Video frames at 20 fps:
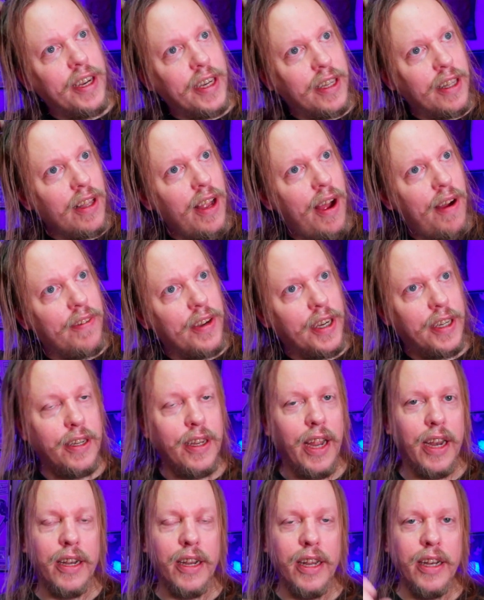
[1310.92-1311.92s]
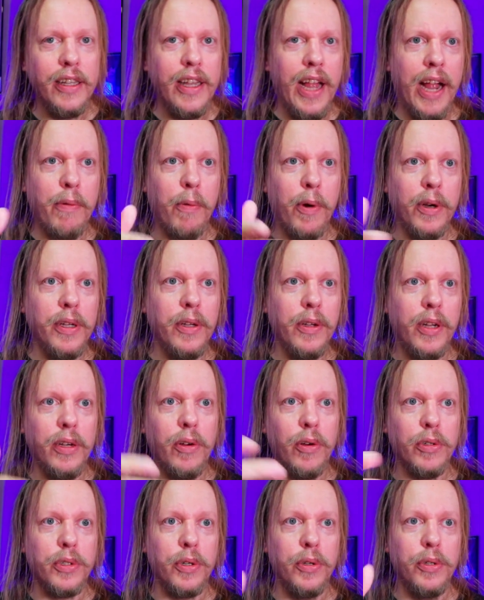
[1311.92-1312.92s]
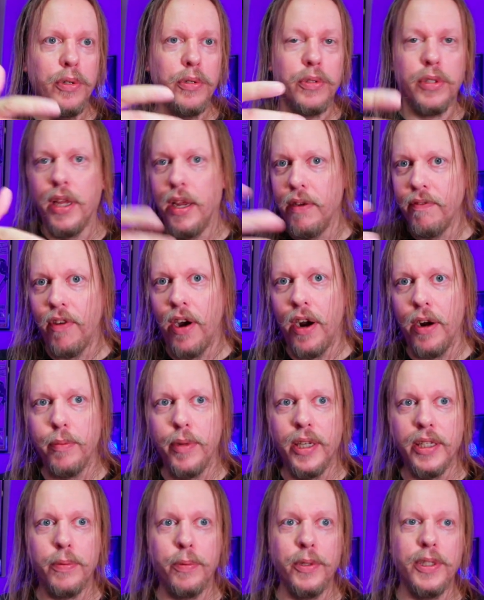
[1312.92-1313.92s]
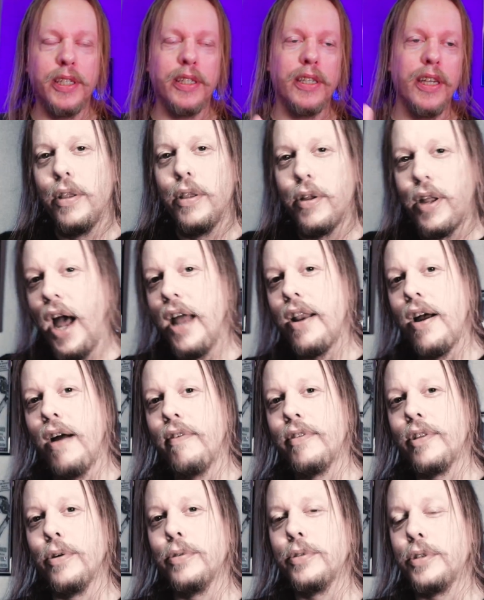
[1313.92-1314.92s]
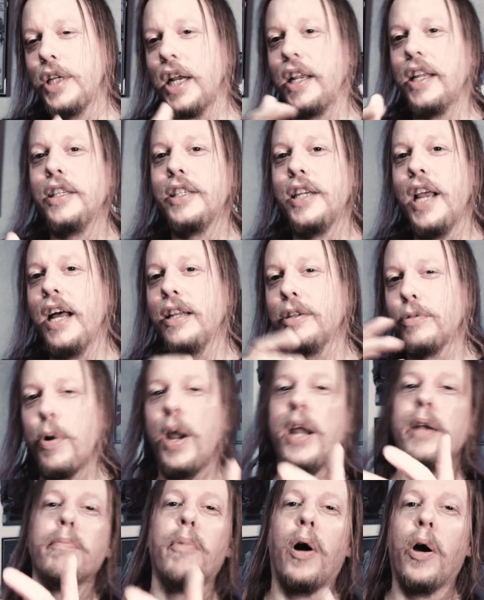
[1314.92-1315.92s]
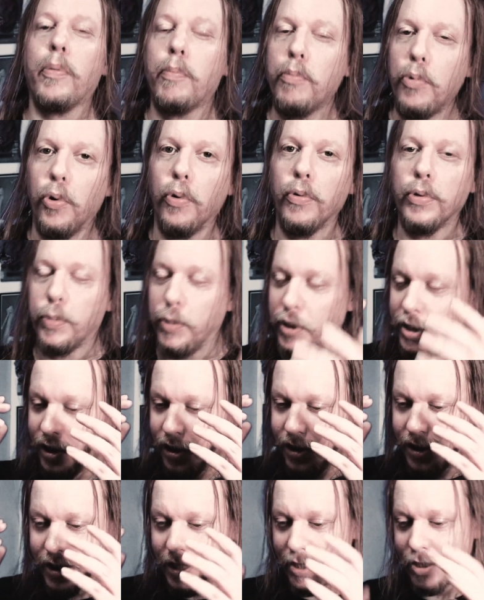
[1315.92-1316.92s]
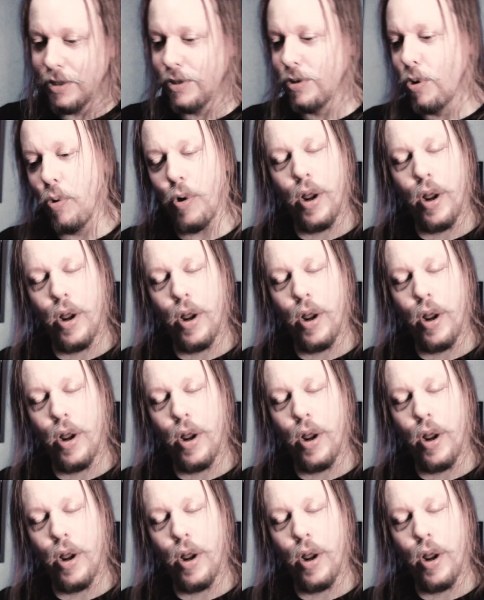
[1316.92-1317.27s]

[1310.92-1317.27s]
it. And in that one, you can also use the environments, which you kind of have those Jackie Chan trademark moves, which is just so